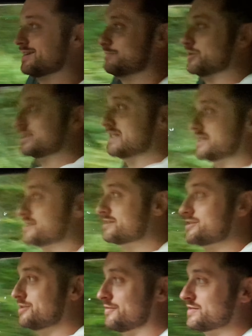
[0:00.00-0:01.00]
But this
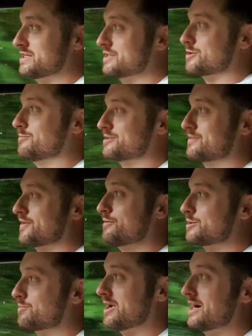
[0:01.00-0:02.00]
is obviously someone's
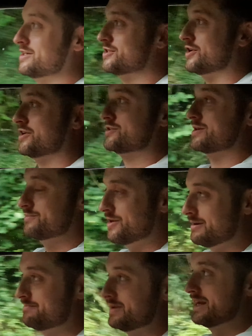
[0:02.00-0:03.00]
future pride and joy, so
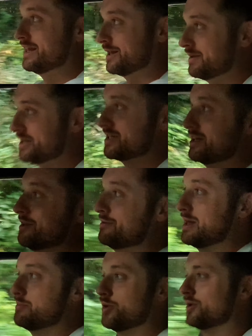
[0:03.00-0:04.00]
I'm being a little bit gentle
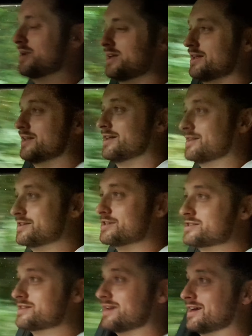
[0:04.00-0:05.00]
with it. But
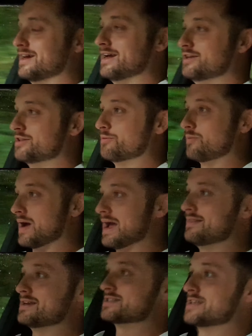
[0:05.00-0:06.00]
the
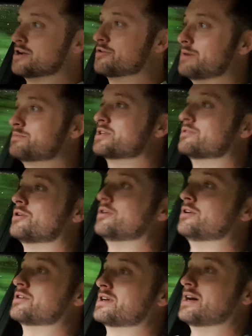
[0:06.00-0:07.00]
way this thing grips the
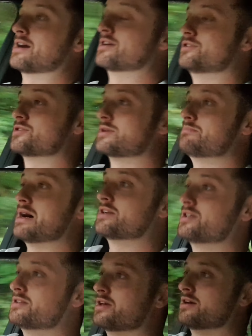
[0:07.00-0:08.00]
road, I can just
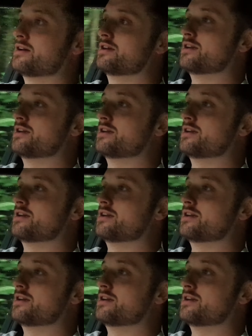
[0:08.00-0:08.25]
imagine that